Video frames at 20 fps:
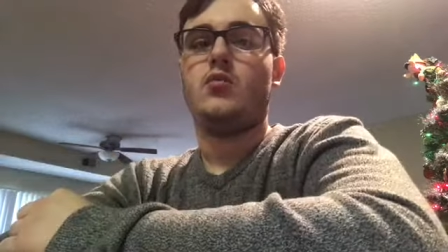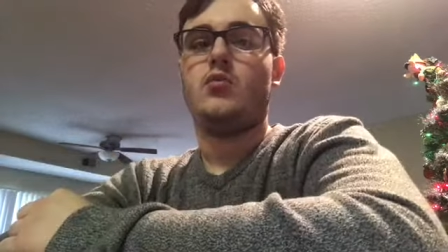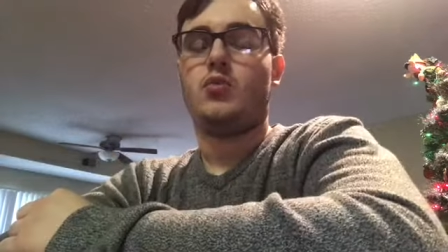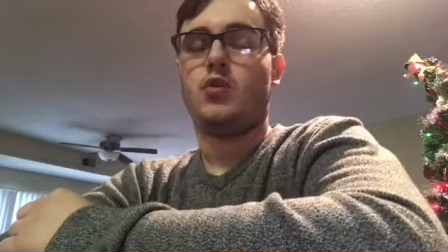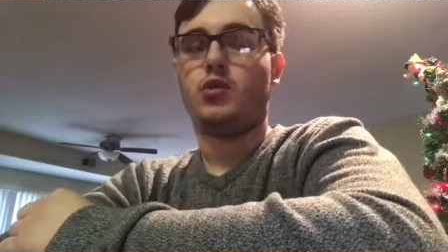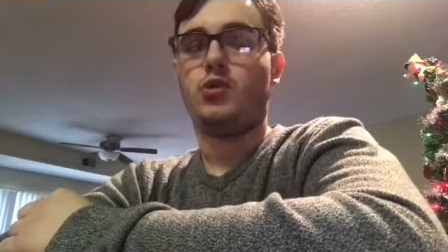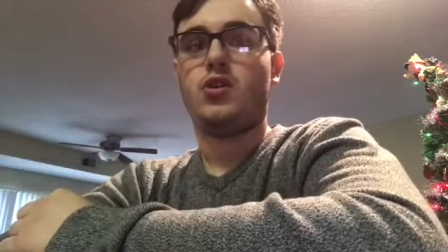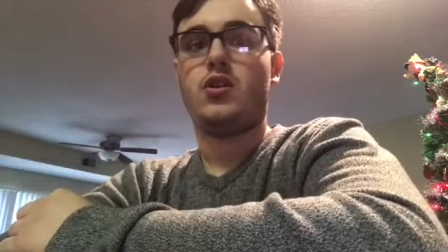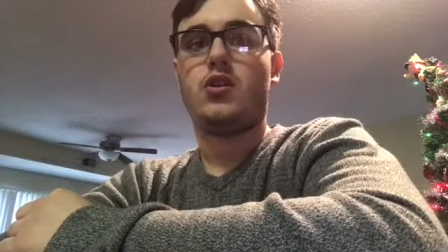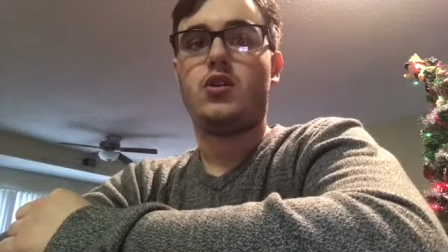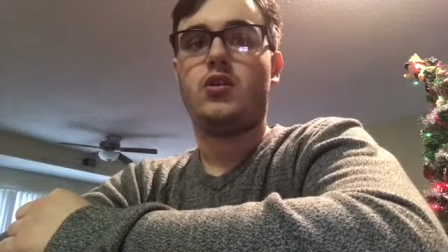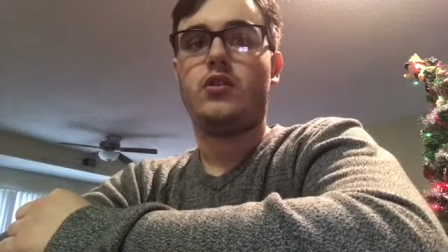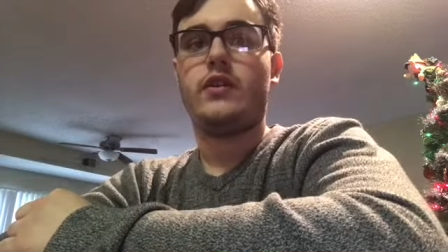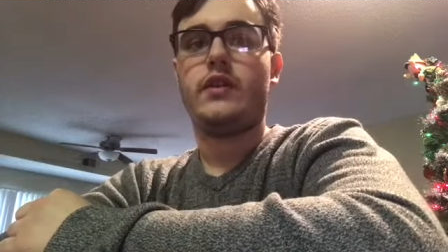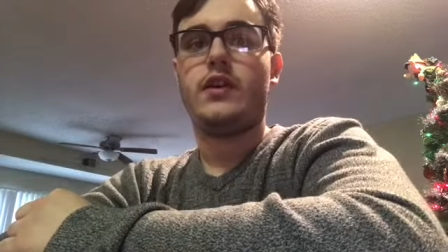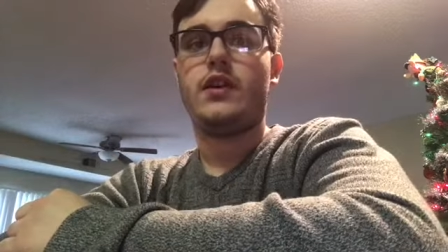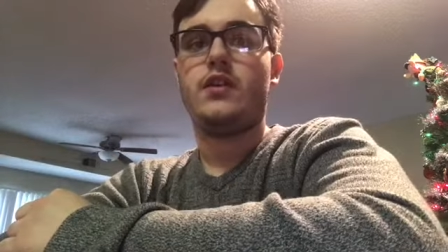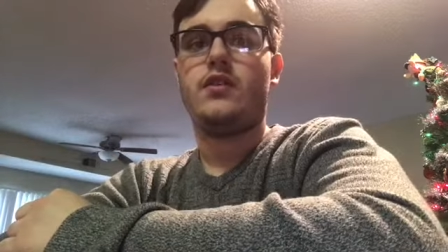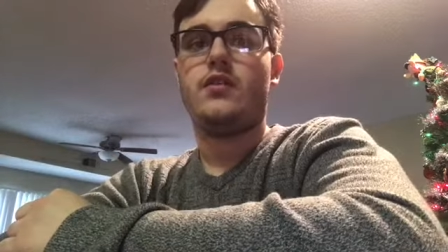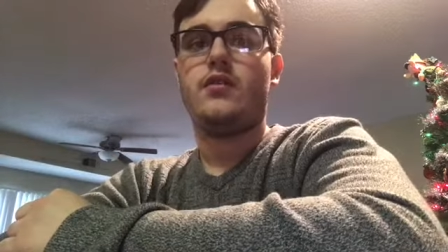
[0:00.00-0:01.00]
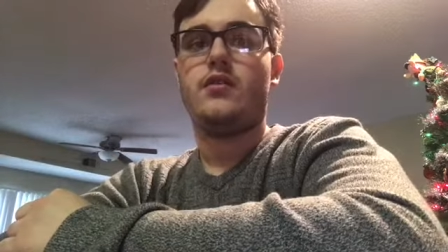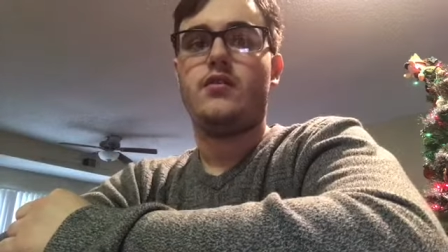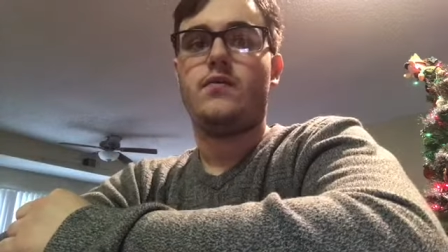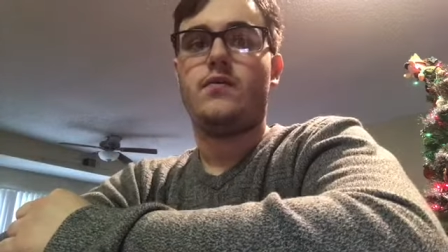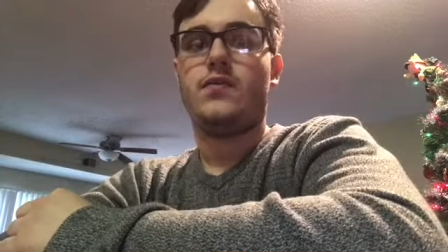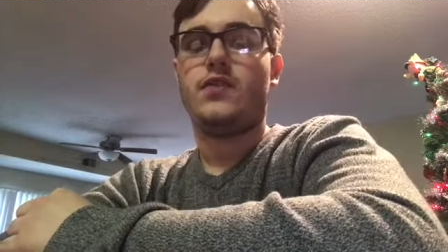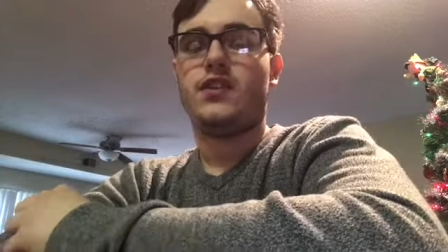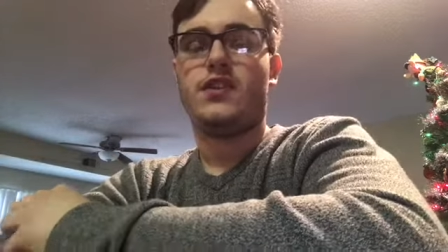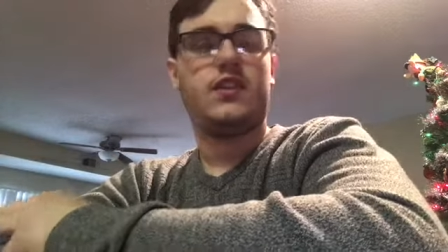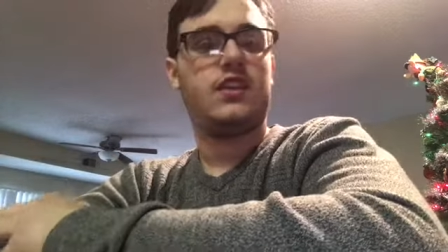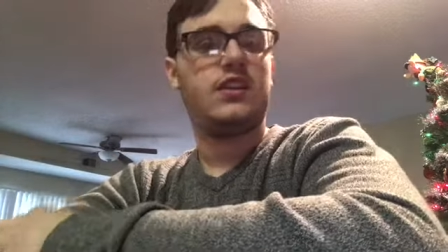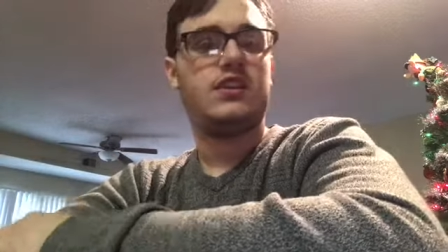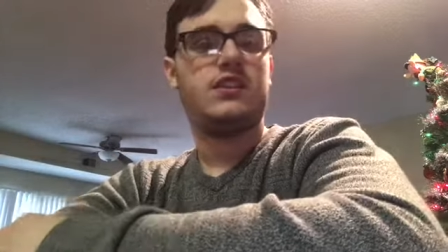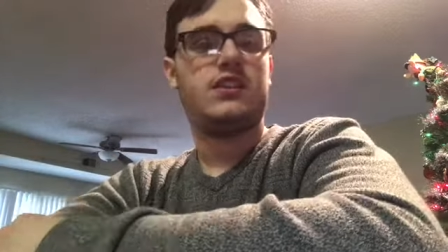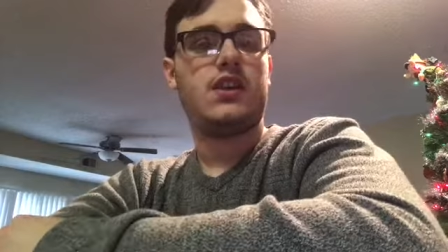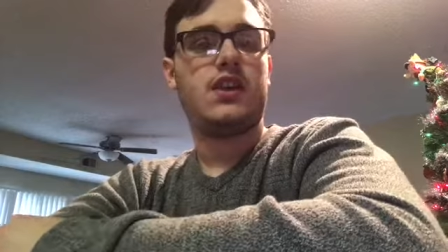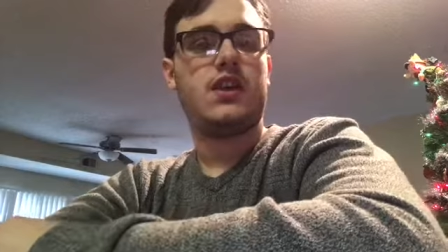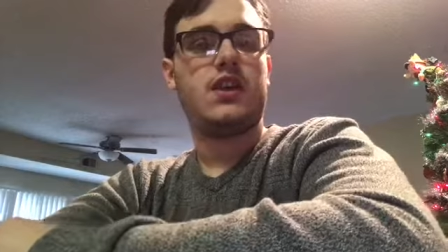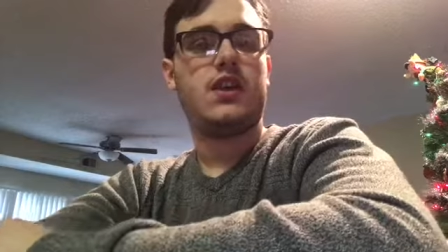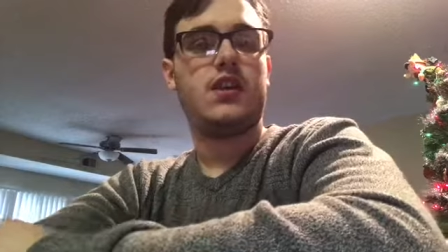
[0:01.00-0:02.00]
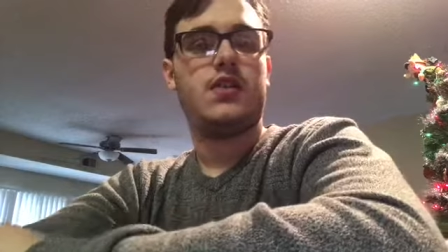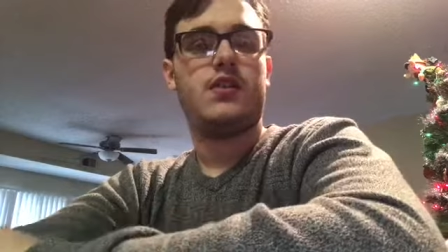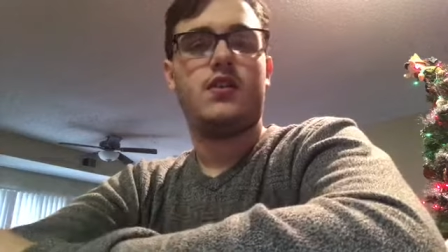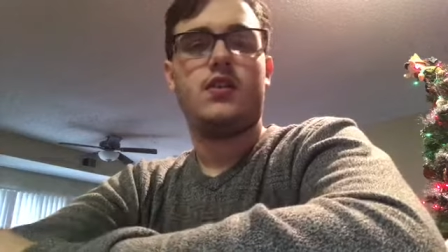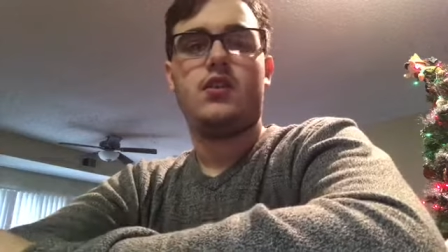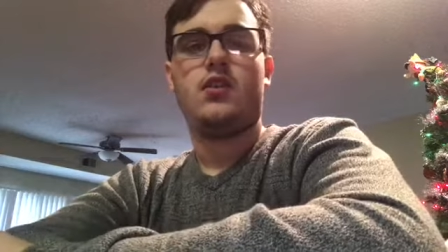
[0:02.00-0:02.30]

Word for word: But luckily, the next day,